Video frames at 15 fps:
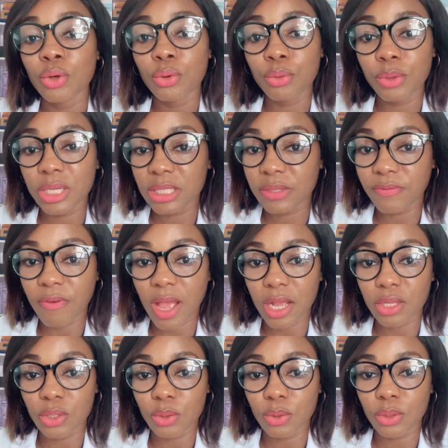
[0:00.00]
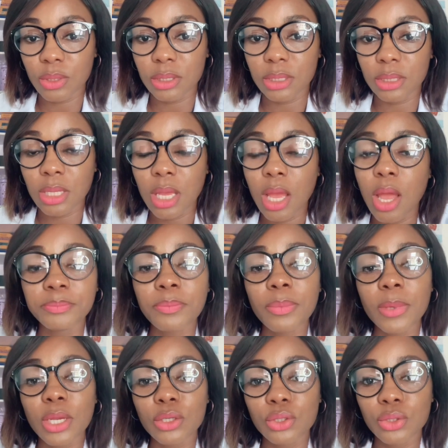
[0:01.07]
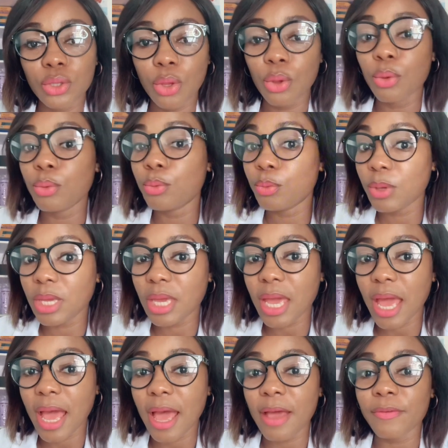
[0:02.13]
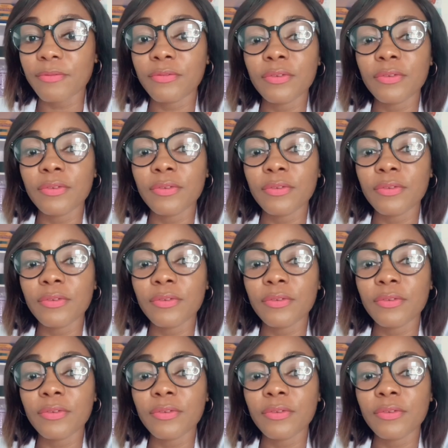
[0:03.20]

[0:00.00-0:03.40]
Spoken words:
risk factors. So we have